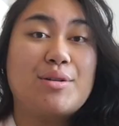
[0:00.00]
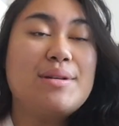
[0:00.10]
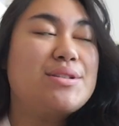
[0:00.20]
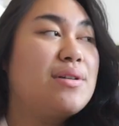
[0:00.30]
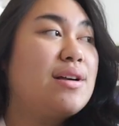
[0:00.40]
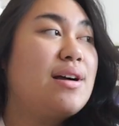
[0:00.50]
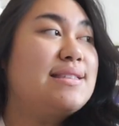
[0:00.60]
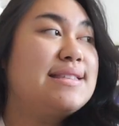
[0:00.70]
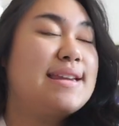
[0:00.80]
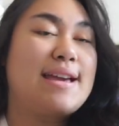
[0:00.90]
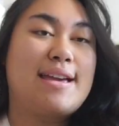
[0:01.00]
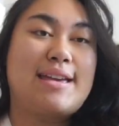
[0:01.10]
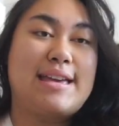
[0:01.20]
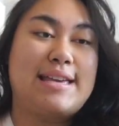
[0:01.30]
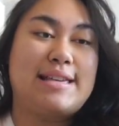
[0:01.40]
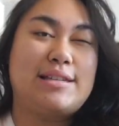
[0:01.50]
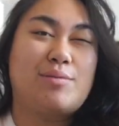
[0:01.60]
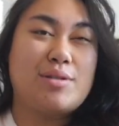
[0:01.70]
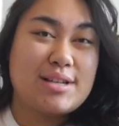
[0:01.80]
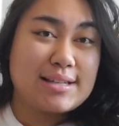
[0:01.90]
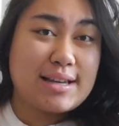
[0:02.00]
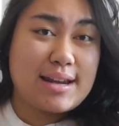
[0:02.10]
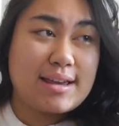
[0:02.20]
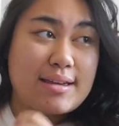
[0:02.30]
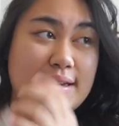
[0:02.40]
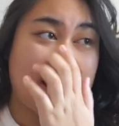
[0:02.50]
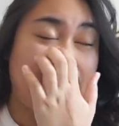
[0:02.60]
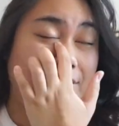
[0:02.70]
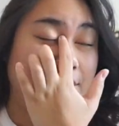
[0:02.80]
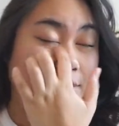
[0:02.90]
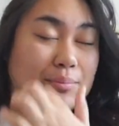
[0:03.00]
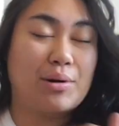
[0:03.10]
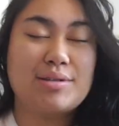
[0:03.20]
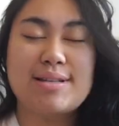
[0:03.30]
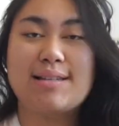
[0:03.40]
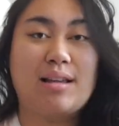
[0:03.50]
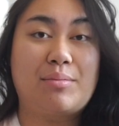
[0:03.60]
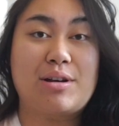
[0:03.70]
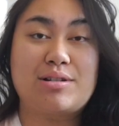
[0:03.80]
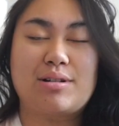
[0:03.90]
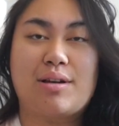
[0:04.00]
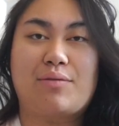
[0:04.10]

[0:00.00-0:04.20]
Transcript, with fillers: So what's going on today is we're just gonna have a little birthday celebration.